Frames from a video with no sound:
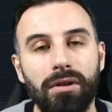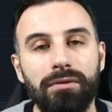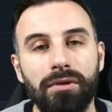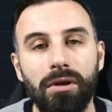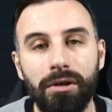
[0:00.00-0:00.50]

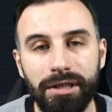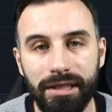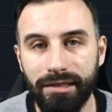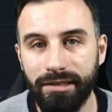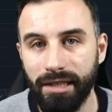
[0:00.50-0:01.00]
of
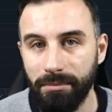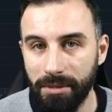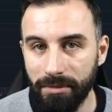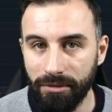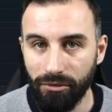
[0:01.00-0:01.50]
orders that
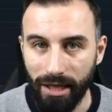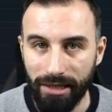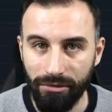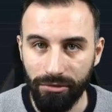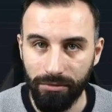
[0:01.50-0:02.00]
people
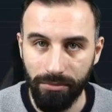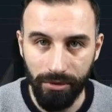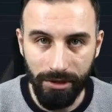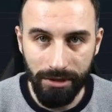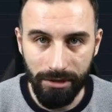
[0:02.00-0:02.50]
try to
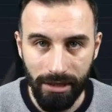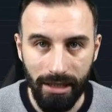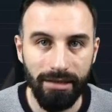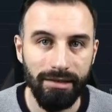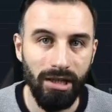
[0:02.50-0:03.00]
put
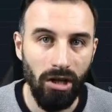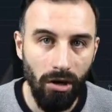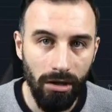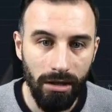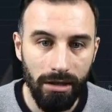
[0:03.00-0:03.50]
as a long